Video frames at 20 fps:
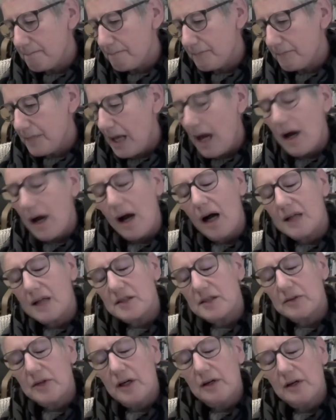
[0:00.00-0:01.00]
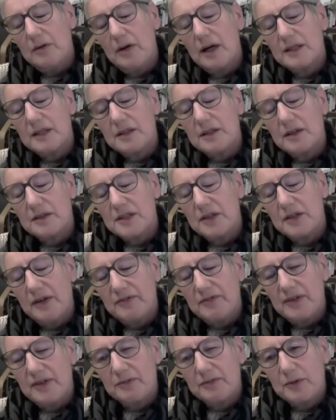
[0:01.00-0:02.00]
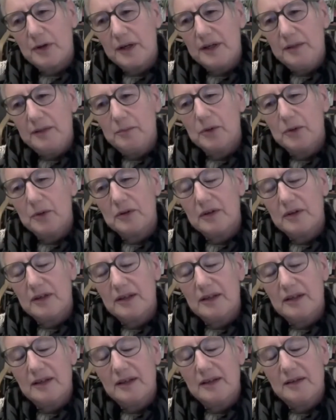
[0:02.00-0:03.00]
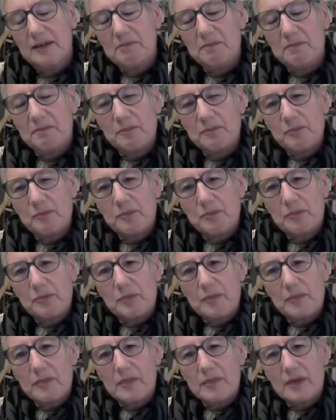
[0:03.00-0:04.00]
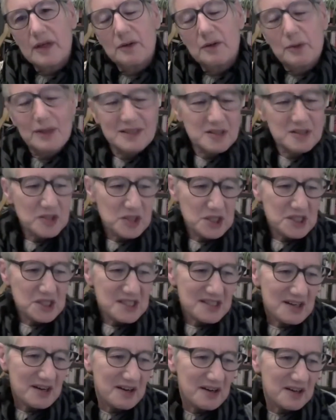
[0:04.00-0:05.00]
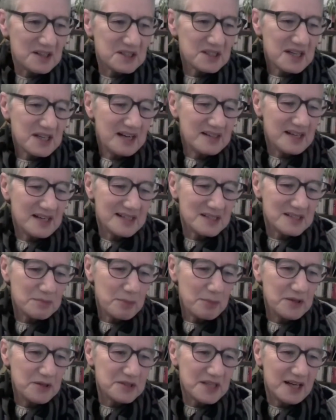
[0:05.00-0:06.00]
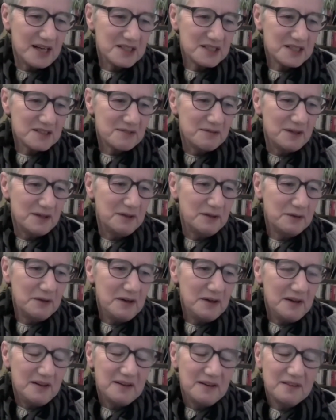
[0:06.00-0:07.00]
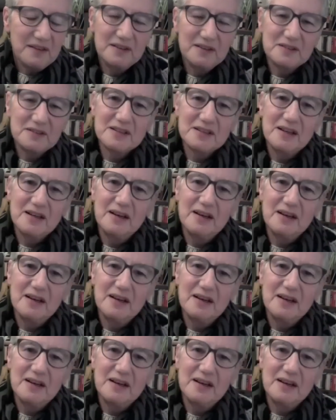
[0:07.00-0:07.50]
yeah, I don't know if I've got any more questions to ask. I suppose I just feel that